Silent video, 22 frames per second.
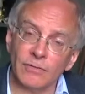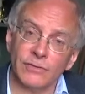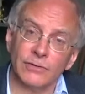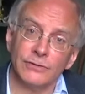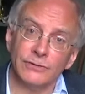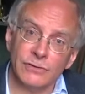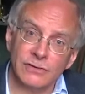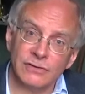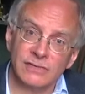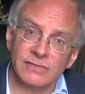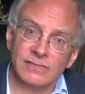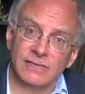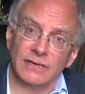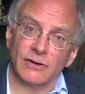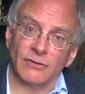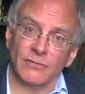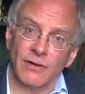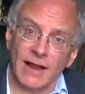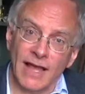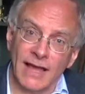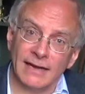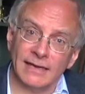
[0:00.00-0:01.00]
the nooks and
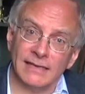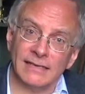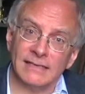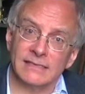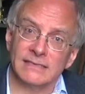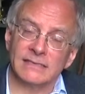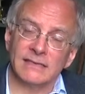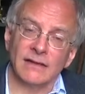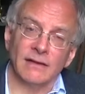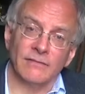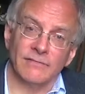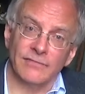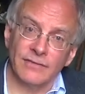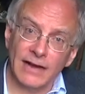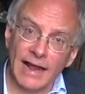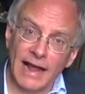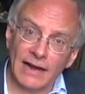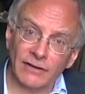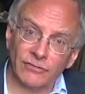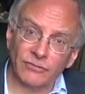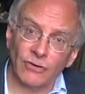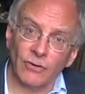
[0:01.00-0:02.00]
crannies of the
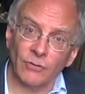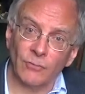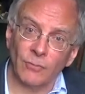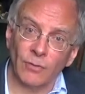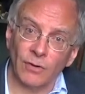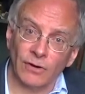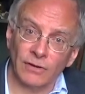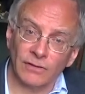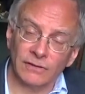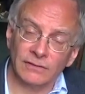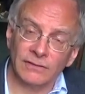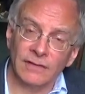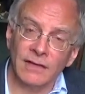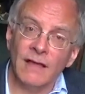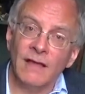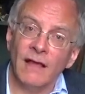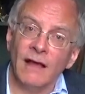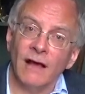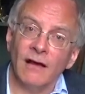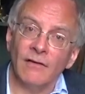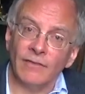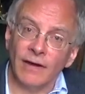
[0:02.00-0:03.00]
natural world,
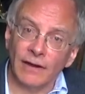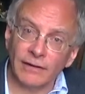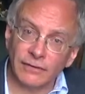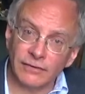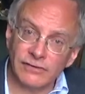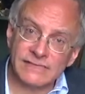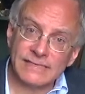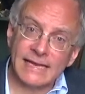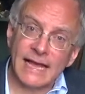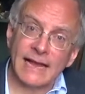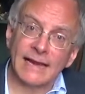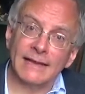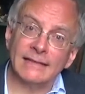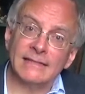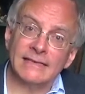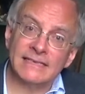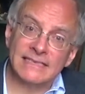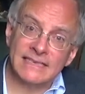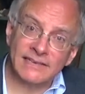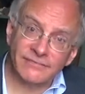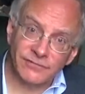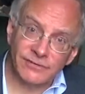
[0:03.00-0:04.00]
of understanding the
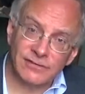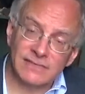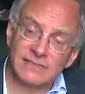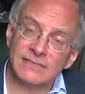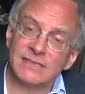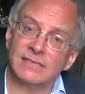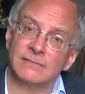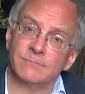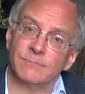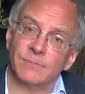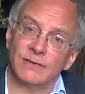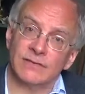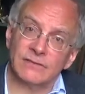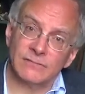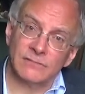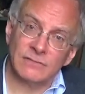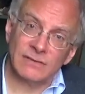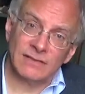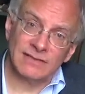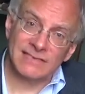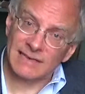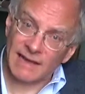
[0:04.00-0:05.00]
differences,
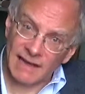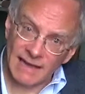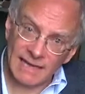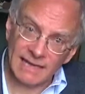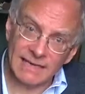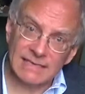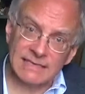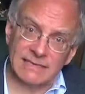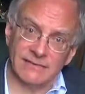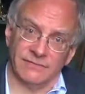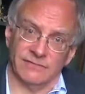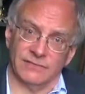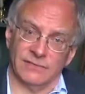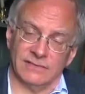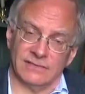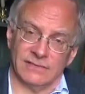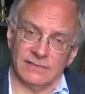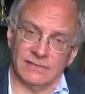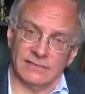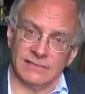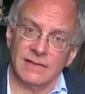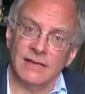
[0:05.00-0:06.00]
the tiny
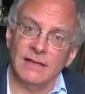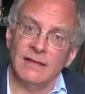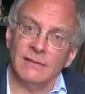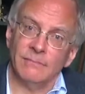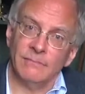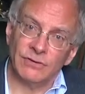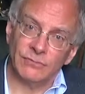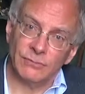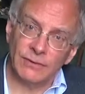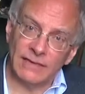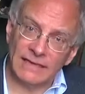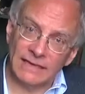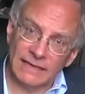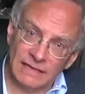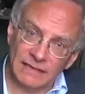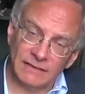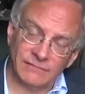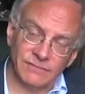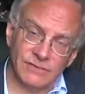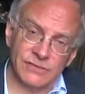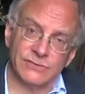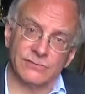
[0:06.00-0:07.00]
differences between
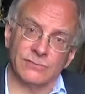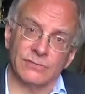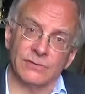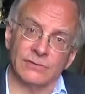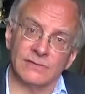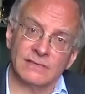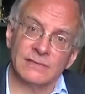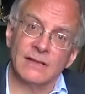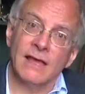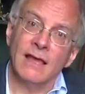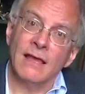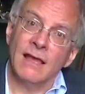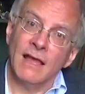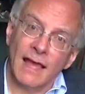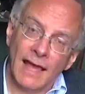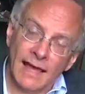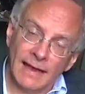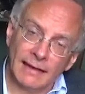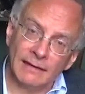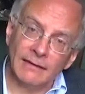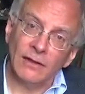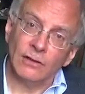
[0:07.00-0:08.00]
individuals,
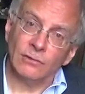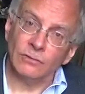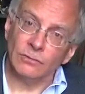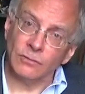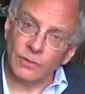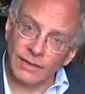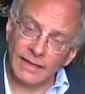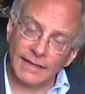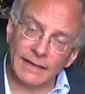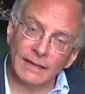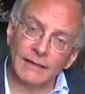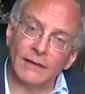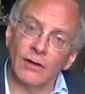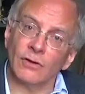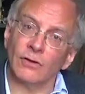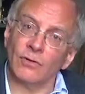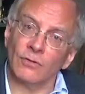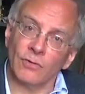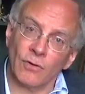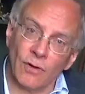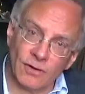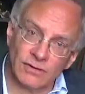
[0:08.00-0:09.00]
and looking
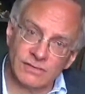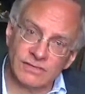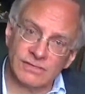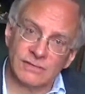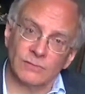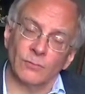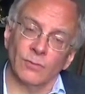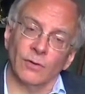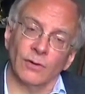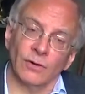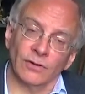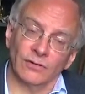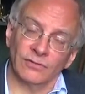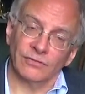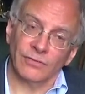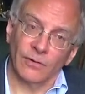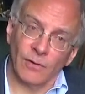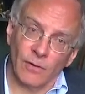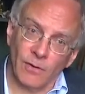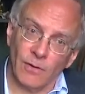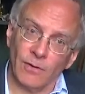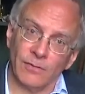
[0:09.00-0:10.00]
across the world
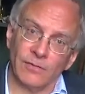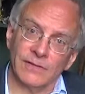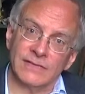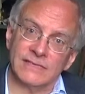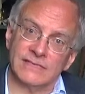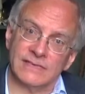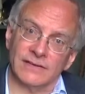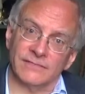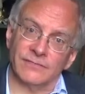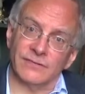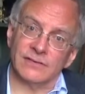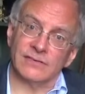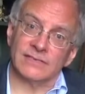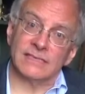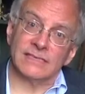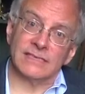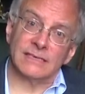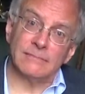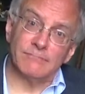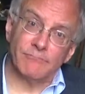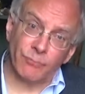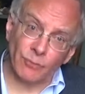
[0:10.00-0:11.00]
for all these
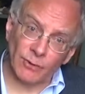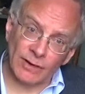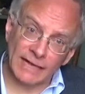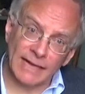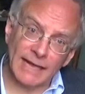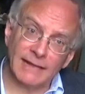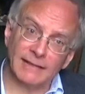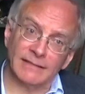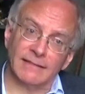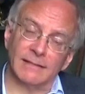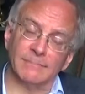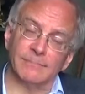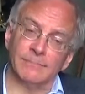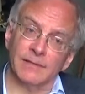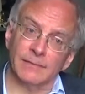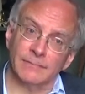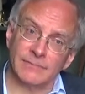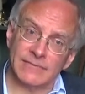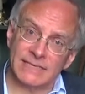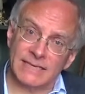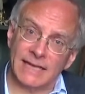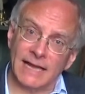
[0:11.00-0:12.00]
differences and bringing
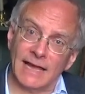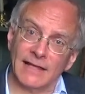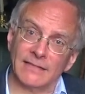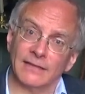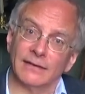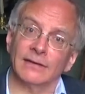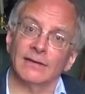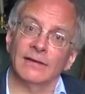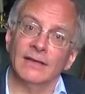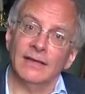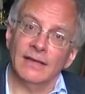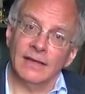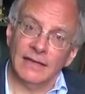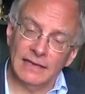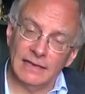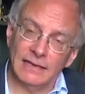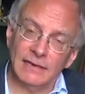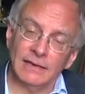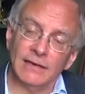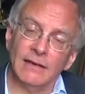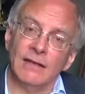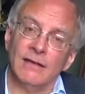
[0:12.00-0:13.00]
them together
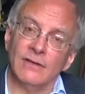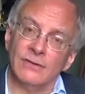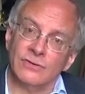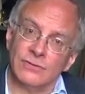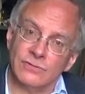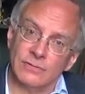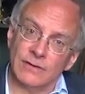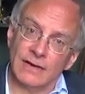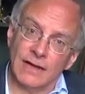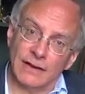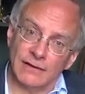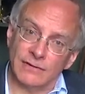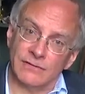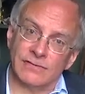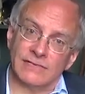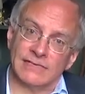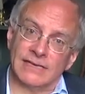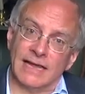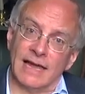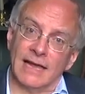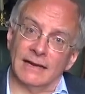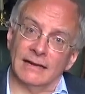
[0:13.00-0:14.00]
into an
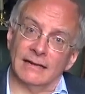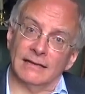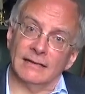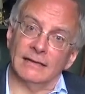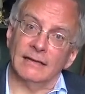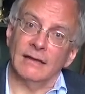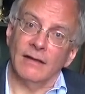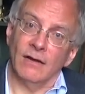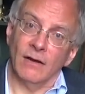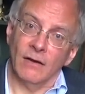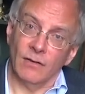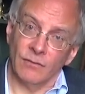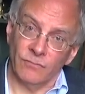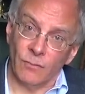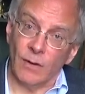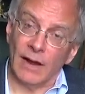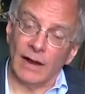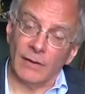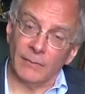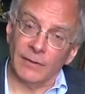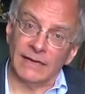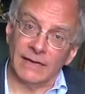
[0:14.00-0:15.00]
understanding of
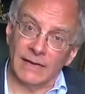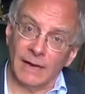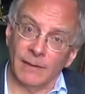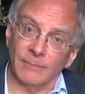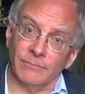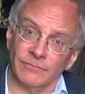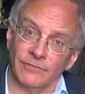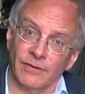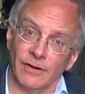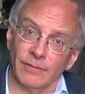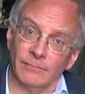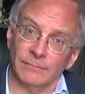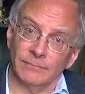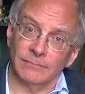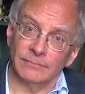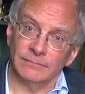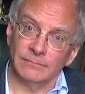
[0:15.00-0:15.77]
where we come from.